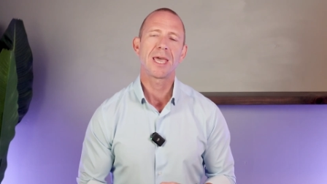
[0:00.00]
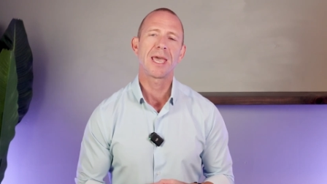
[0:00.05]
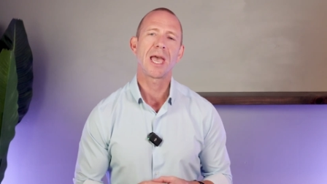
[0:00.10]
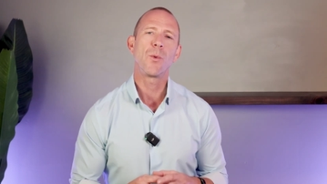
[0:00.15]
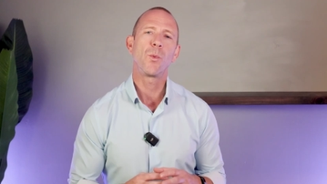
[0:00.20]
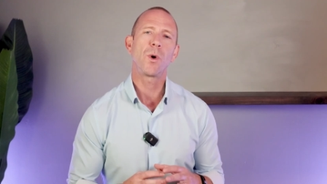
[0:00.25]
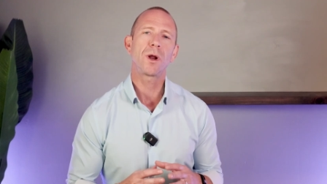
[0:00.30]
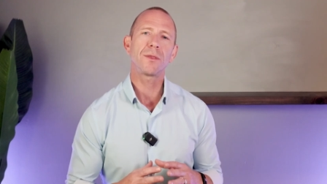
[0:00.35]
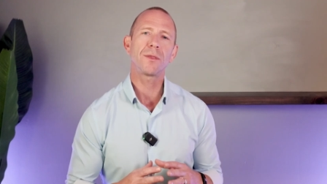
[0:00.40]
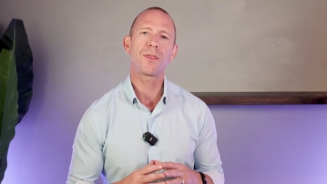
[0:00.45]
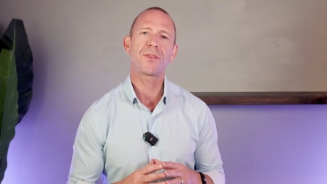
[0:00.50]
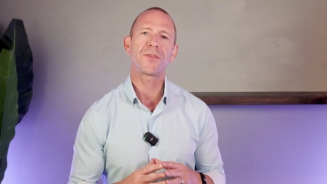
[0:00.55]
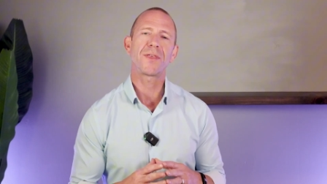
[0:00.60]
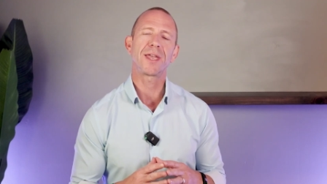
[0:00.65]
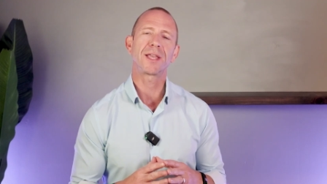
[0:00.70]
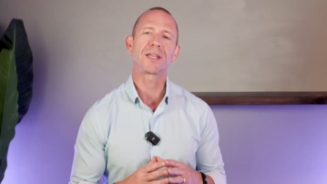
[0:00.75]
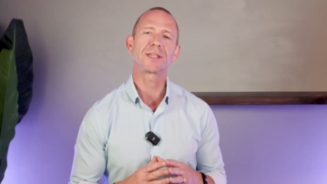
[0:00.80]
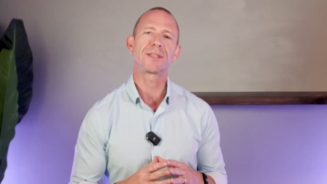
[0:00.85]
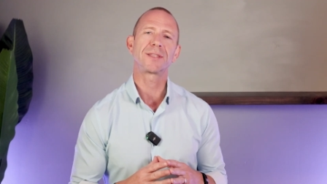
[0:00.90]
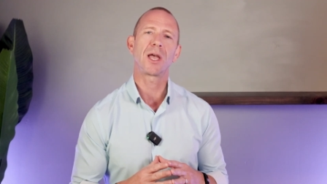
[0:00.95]
And one of the
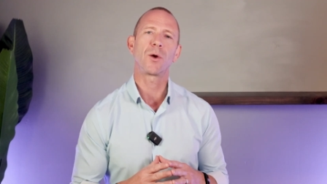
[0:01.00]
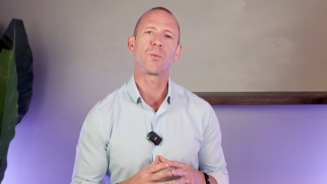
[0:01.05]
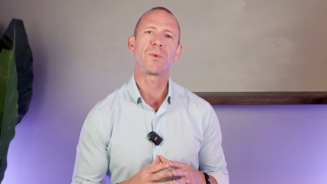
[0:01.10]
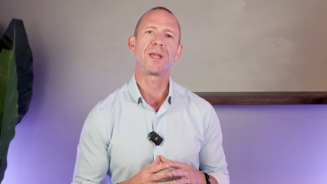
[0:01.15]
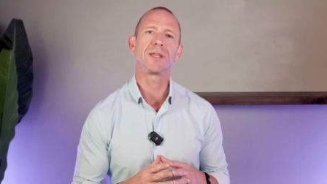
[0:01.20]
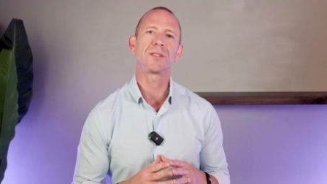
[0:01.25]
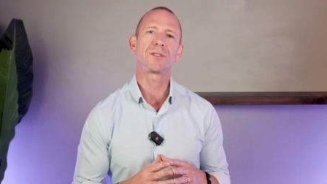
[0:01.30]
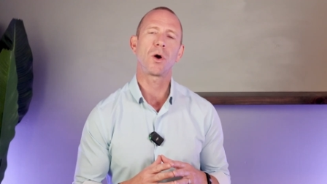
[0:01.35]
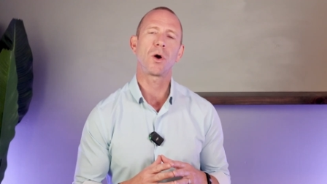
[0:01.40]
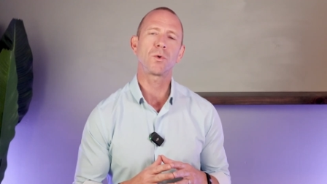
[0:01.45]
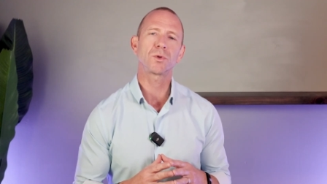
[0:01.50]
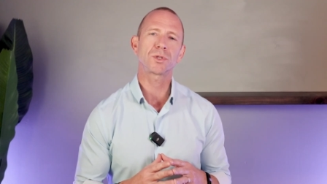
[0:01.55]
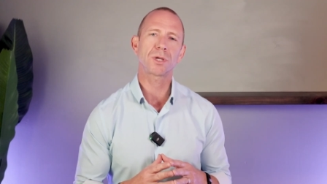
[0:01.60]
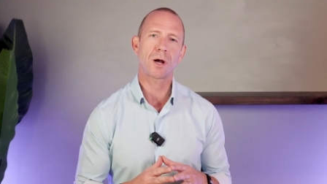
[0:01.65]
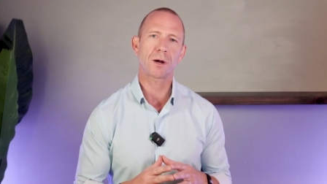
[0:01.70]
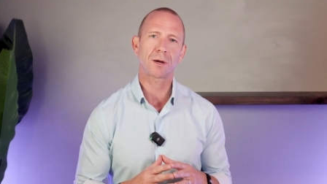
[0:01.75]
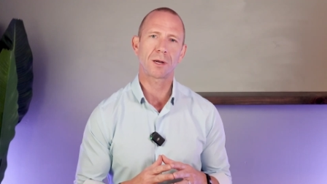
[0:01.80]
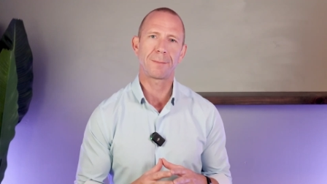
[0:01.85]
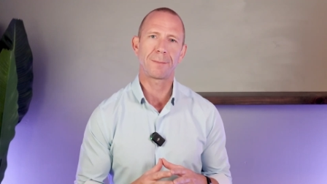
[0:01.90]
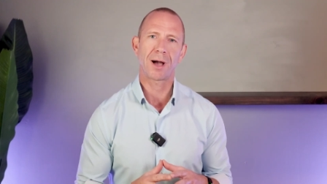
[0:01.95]
things that we don't
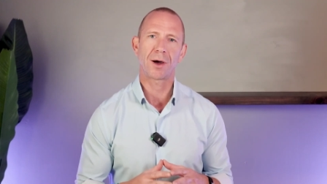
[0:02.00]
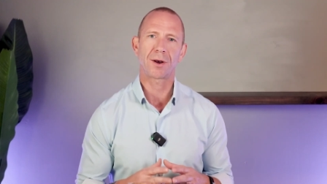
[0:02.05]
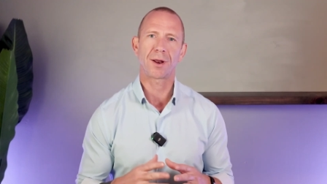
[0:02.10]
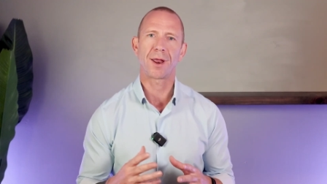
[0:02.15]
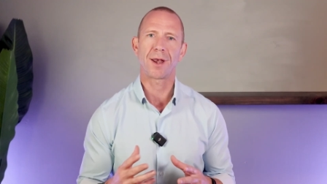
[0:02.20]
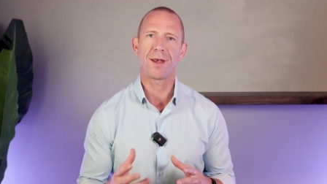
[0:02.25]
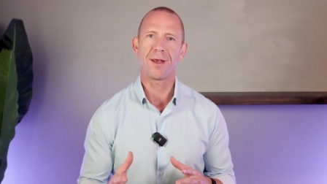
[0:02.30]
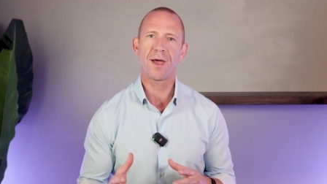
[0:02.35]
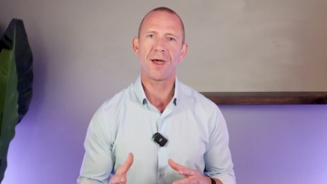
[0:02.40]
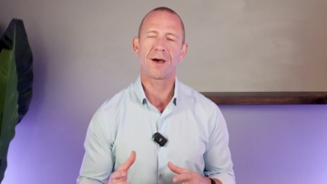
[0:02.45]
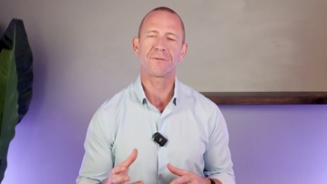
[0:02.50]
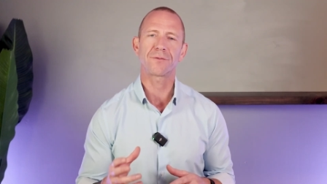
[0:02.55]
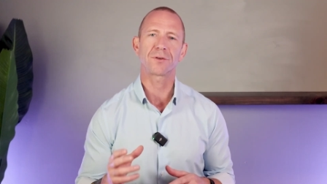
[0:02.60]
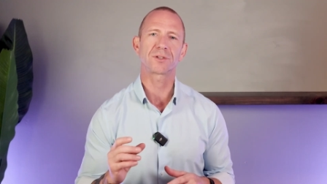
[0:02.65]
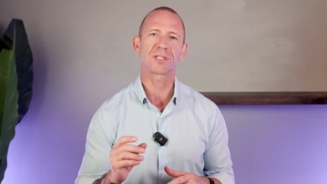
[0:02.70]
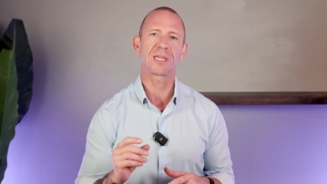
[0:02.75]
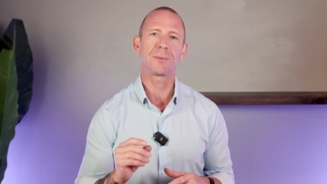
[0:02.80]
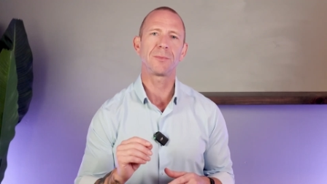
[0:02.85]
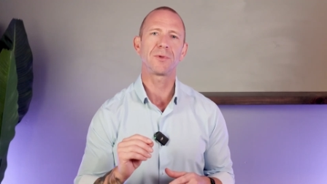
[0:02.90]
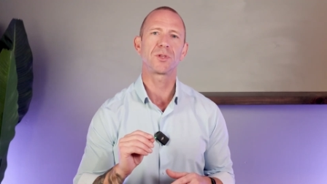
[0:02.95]
talk about enough
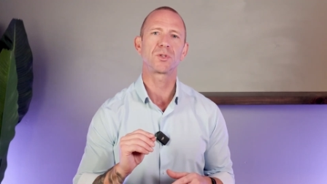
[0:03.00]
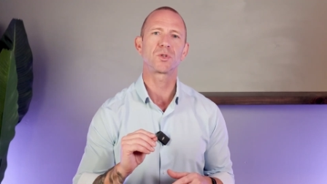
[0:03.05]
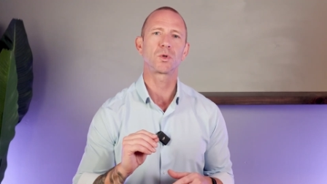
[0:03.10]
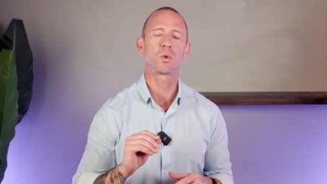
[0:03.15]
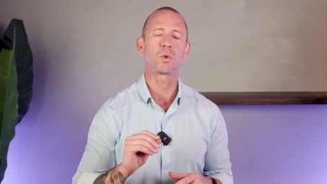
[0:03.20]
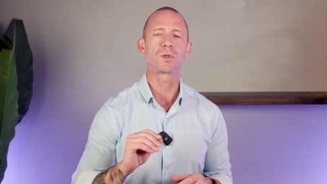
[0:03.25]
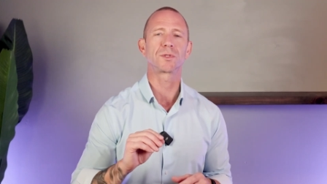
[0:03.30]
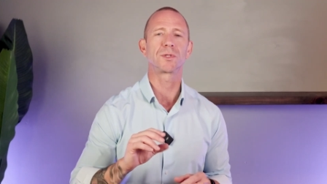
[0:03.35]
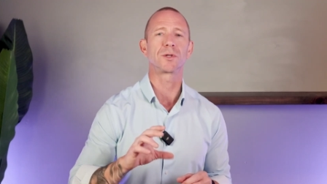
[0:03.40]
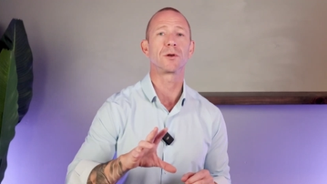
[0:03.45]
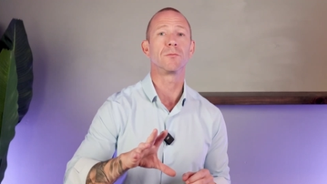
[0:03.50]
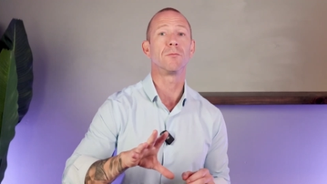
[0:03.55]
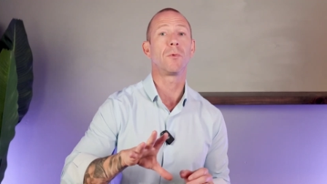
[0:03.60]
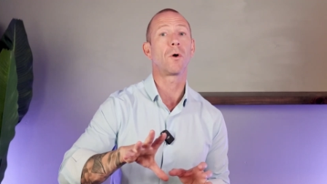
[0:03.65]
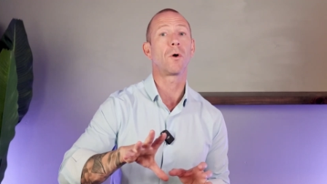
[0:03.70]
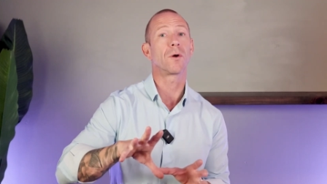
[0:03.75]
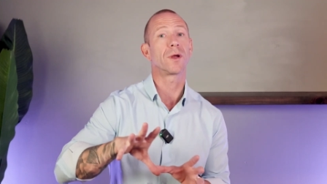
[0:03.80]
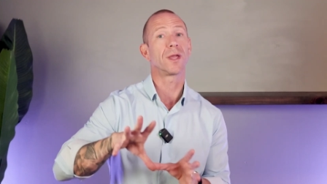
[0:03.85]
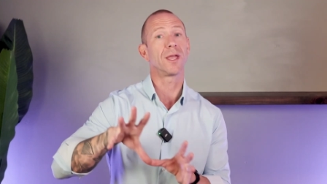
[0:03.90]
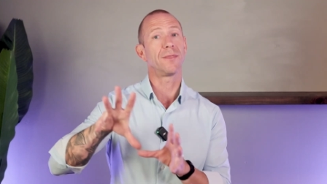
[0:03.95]
are some of the tools that are
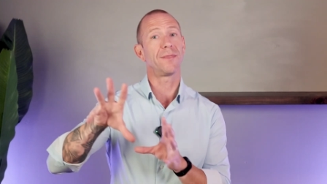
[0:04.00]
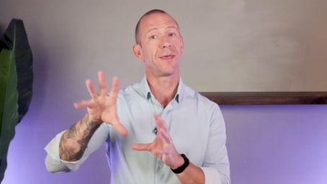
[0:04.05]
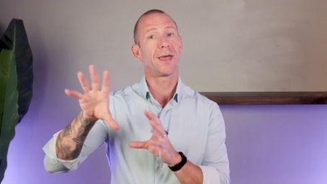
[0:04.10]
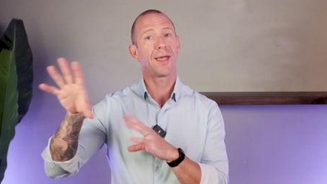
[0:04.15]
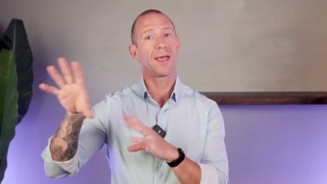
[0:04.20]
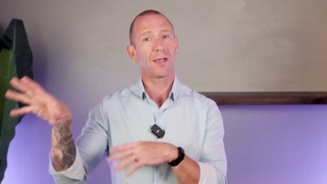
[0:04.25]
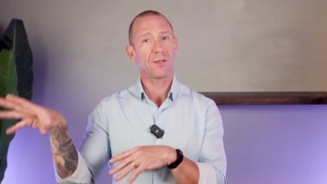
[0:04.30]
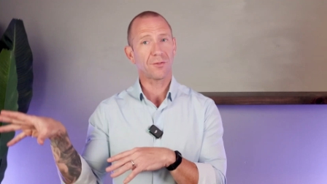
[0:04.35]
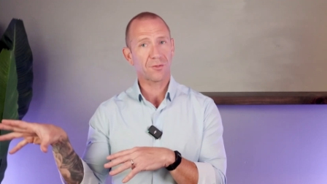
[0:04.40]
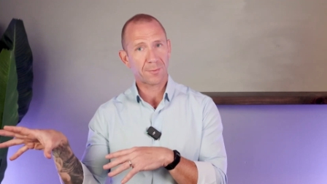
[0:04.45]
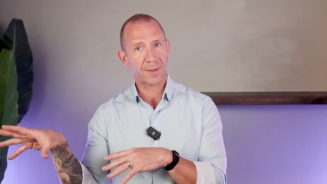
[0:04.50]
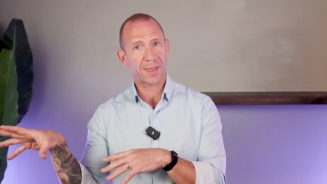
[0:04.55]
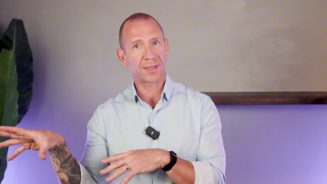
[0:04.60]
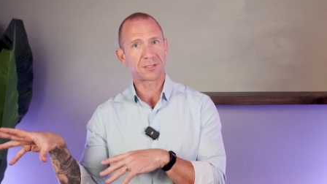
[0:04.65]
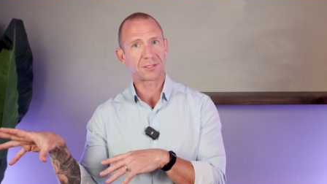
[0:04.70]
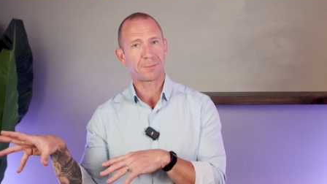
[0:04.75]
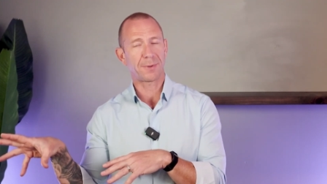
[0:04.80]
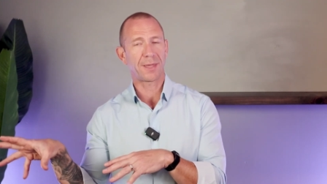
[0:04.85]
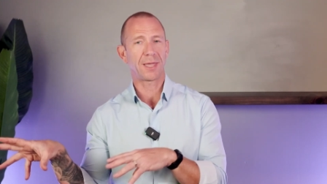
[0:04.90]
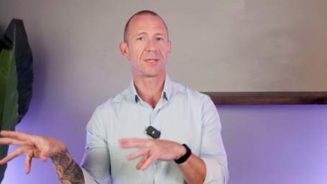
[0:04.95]
more in the health
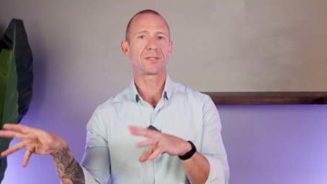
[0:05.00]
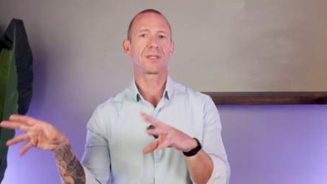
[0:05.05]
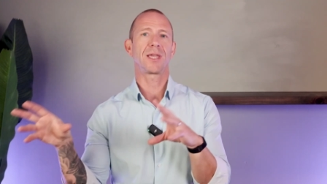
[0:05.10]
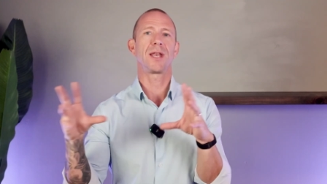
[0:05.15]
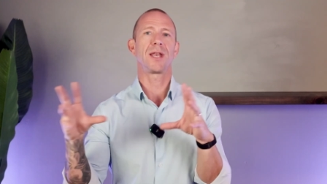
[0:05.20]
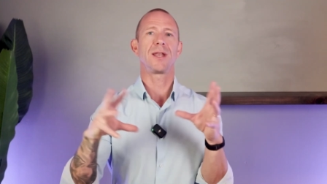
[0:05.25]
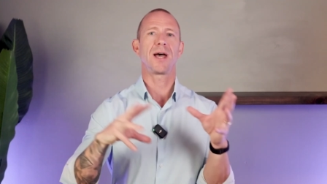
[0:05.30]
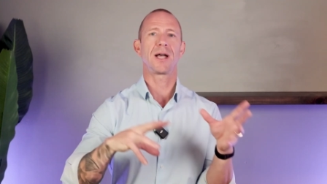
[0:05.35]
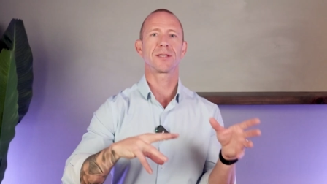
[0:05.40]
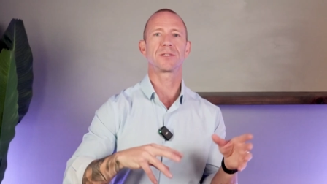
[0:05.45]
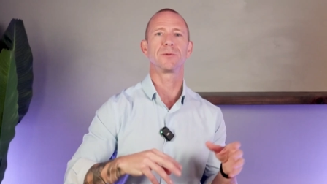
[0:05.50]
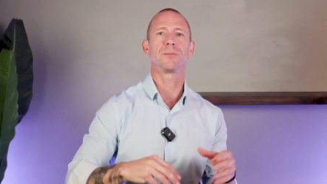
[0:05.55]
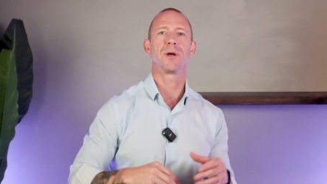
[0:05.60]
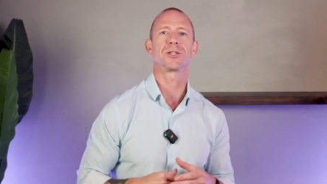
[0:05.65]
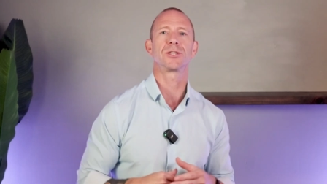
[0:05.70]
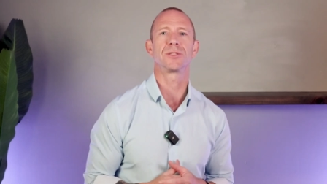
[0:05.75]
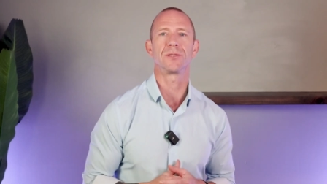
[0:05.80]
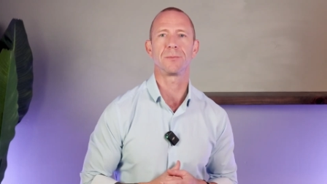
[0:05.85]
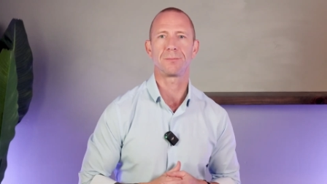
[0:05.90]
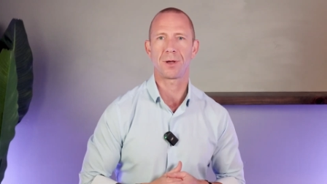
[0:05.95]
span space and not so
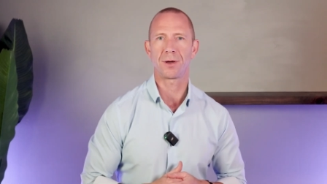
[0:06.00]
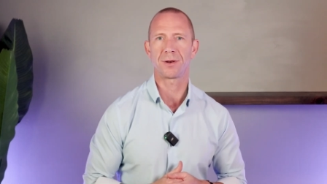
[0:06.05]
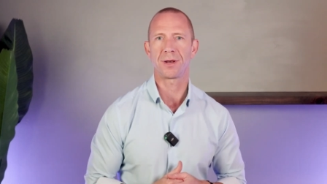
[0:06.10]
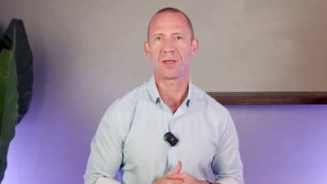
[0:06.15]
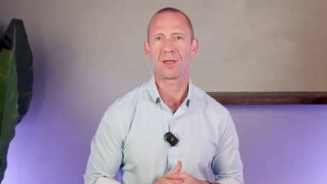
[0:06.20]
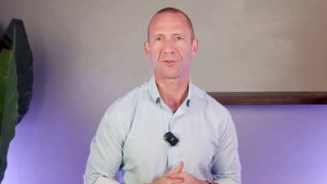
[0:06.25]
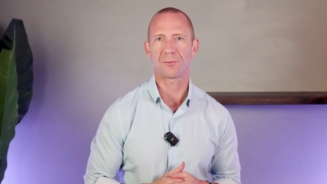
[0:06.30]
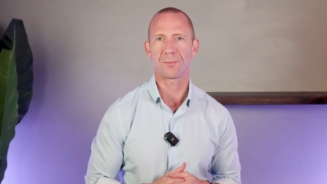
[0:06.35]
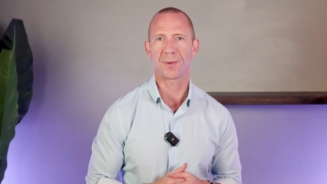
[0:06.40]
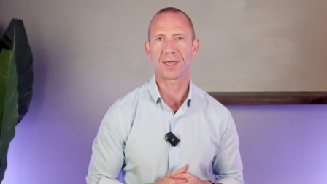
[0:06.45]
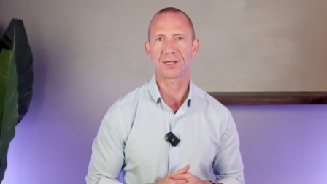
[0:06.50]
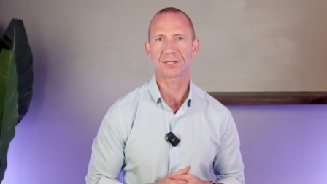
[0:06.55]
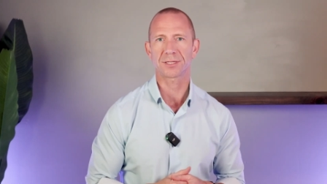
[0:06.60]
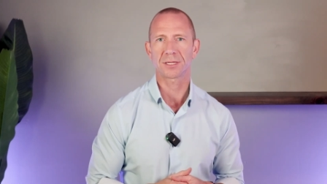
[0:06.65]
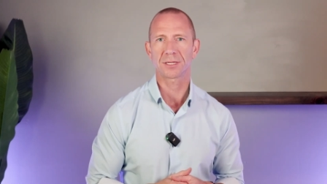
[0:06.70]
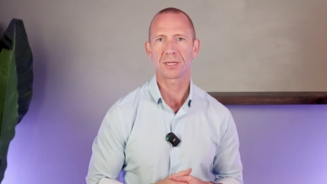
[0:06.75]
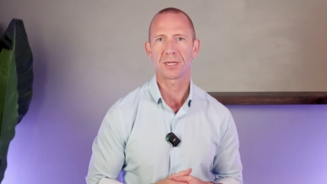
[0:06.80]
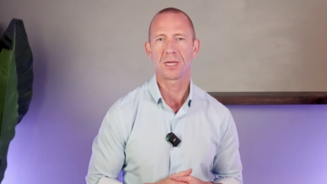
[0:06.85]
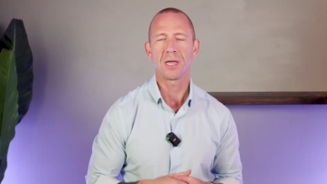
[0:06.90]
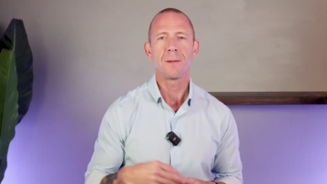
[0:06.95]
much in the bone health
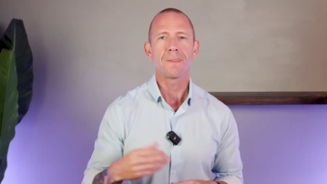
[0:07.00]
space.